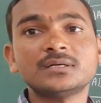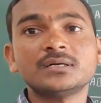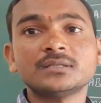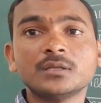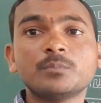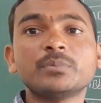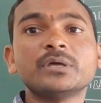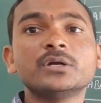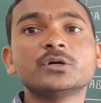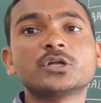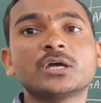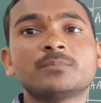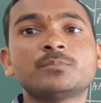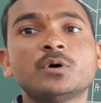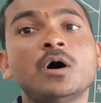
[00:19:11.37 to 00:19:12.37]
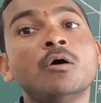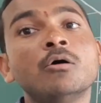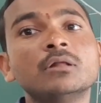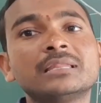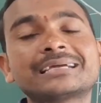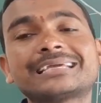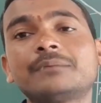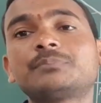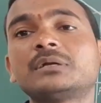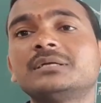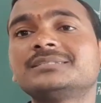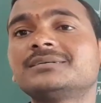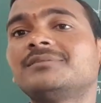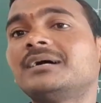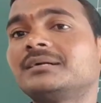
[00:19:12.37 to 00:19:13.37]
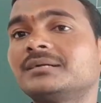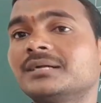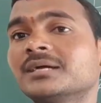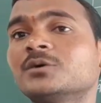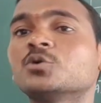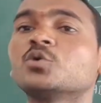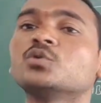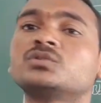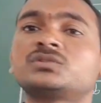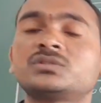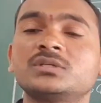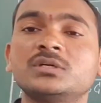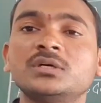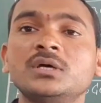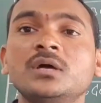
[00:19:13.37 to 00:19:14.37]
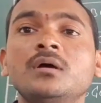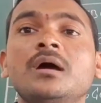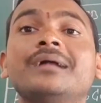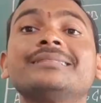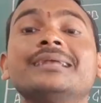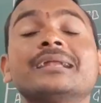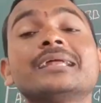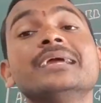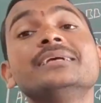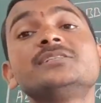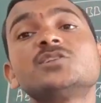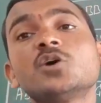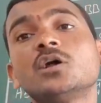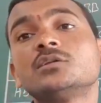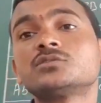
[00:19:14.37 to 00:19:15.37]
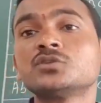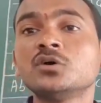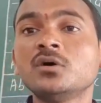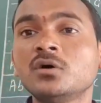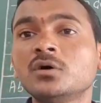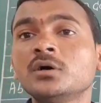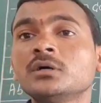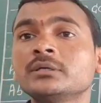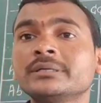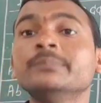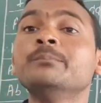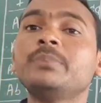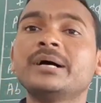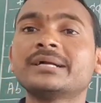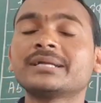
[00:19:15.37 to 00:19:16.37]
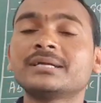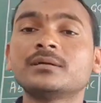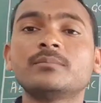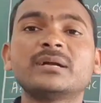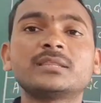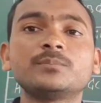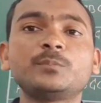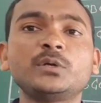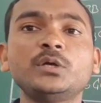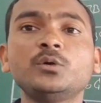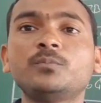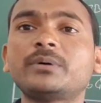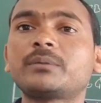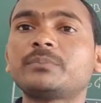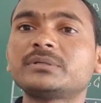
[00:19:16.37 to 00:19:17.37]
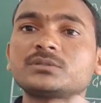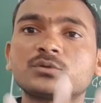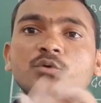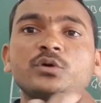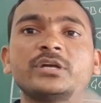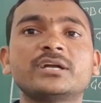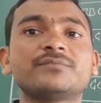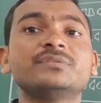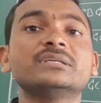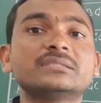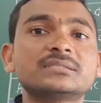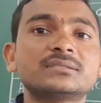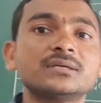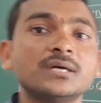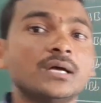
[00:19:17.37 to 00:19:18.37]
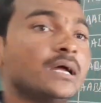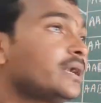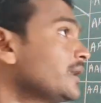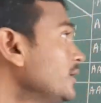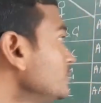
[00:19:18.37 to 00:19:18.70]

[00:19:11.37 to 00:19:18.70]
The phenotype, all the capital is about Negroes. And the ratio also important, but the PU purpose, no need of this. Now